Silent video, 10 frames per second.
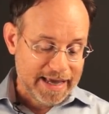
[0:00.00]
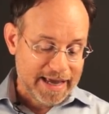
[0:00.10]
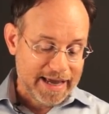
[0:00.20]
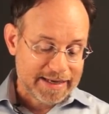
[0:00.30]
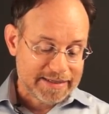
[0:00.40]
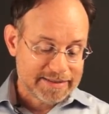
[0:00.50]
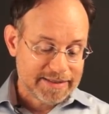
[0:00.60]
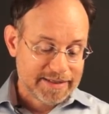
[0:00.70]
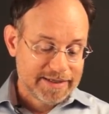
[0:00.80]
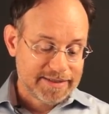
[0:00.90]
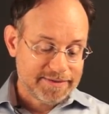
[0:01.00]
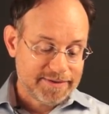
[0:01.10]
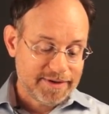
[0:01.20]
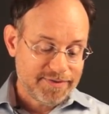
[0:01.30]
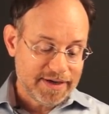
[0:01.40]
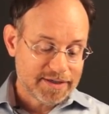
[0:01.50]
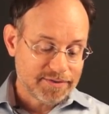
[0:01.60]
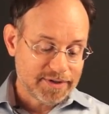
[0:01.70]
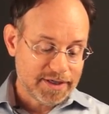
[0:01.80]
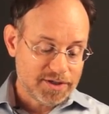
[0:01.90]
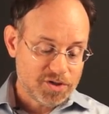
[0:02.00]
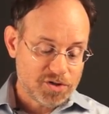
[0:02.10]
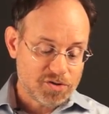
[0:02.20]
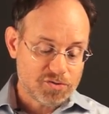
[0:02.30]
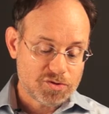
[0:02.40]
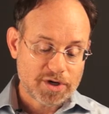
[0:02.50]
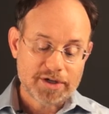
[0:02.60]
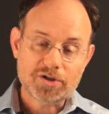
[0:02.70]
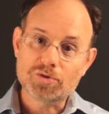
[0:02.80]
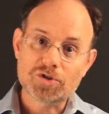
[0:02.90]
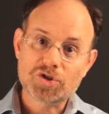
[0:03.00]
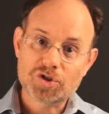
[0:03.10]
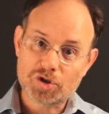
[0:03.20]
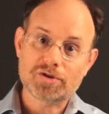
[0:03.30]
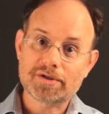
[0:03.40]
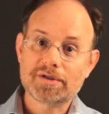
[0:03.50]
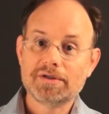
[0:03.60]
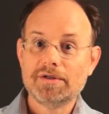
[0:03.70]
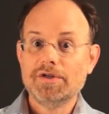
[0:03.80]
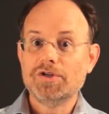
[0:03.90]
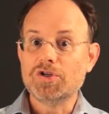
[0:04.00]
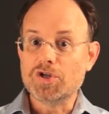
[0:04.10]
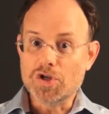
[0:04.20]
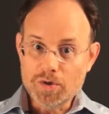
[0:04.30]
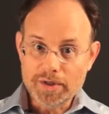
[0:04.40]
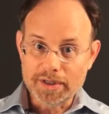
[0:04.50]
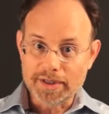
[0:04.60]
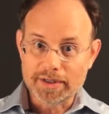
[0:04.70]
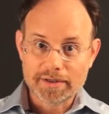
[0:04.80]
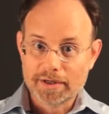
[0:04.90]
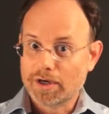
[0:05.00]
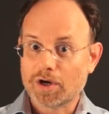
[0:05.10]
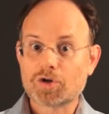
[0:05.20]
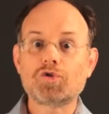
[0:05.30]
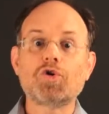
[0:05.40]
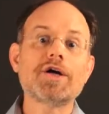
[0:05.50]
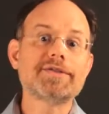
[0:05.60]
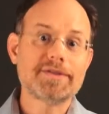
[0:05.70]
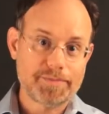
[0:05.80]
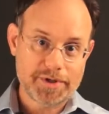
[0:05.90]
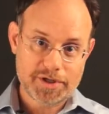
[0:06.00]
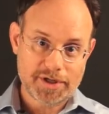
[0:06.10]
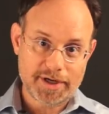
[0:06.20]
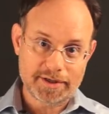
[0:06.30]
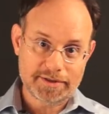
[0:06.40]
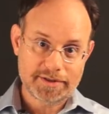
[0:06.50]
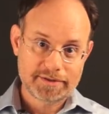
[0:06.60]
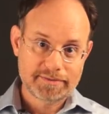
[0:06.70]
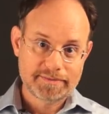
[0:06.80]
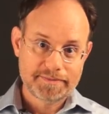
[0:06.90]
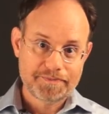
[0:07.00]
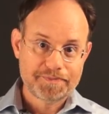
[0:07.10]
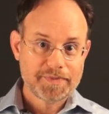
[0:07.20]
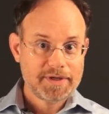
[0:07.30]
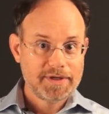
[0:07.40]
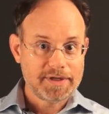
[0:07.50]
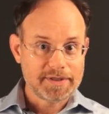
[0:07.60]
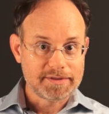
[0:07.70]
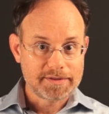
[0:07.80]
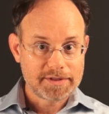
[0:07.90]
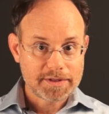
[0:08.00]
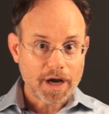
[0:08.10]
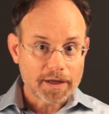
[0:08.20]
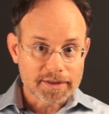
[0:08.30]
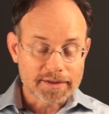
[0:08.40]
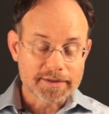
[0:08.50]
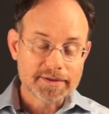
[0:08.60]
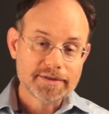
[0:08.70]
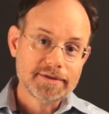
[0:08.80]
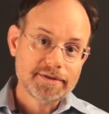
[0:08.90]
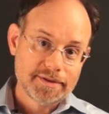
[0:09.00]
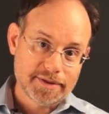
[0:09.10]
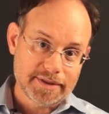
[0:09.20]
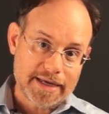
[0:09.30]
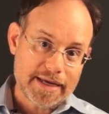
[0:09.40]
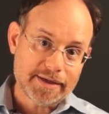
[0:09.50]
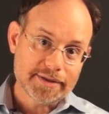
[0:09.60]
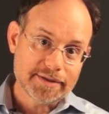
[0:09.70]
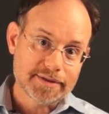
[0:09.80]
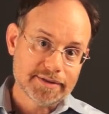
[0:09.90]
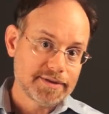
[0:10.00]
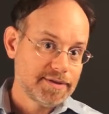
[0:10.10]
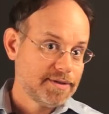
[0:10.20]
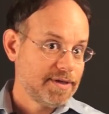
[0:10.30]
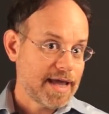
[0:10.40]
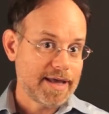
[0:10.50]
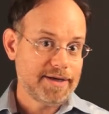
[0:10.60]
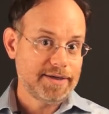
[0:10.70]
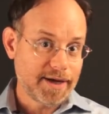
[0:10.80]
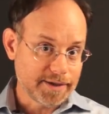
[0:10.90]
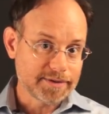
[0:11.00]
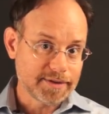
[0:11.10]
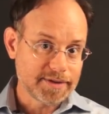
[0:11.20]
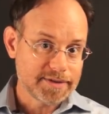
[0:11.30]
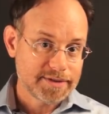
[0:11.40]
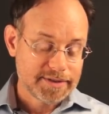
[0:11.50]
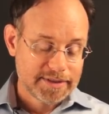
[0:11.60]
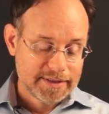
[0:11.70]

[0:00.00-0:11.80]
and effectively to try to assert unity across the British Isles, in Scotland, in England, and in Ireland.